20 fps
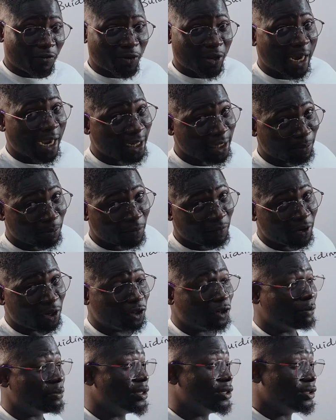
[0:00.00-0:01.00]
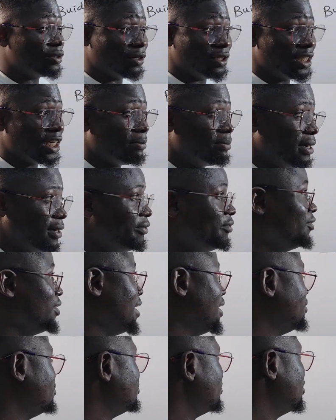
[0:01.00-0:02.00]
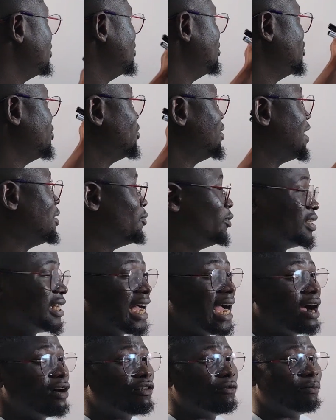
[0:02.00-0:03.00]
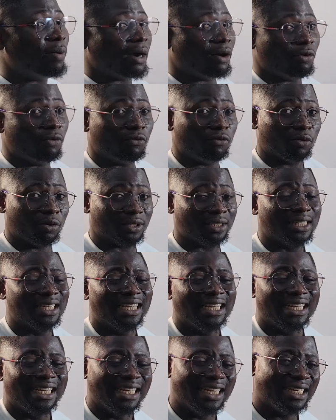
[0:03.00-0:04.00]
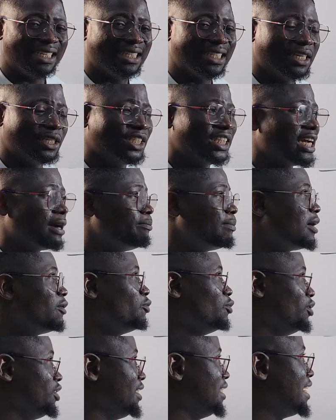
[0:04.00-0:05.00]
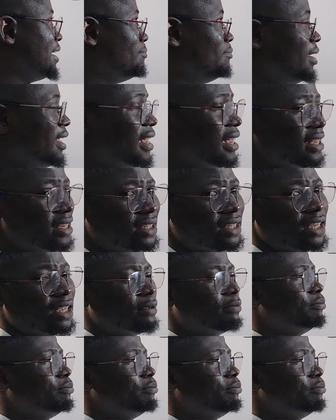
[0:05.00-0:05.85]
if you had the privilege of being taught German, right, know that what Aufbau what is a German word that means